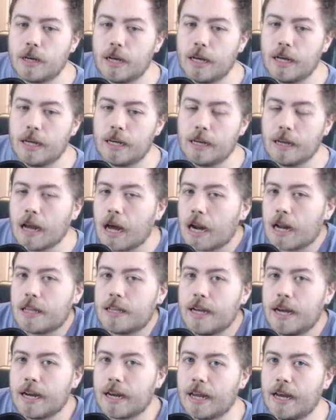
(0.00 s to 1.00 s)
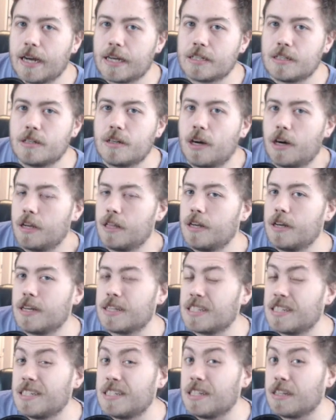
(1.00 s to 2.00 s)
a non-attack action card that
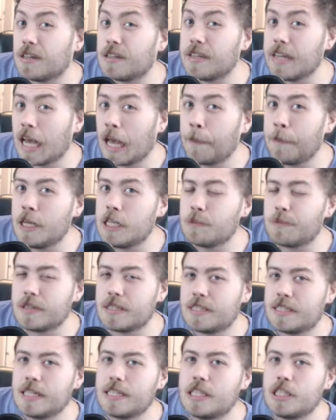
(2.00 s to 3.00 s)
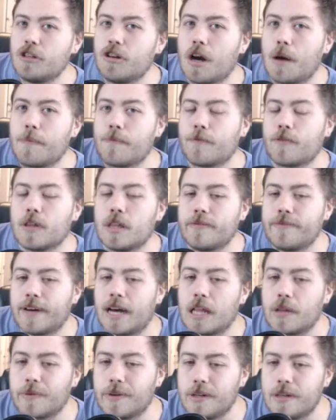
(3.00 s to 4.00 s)
doesn't deal damage but sets you up for the
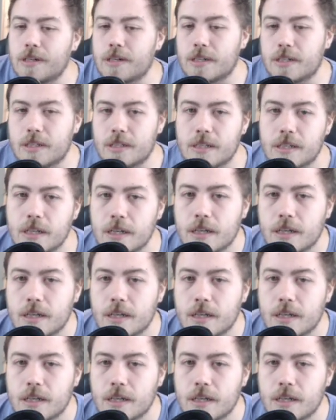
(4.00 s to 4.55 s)
following turn?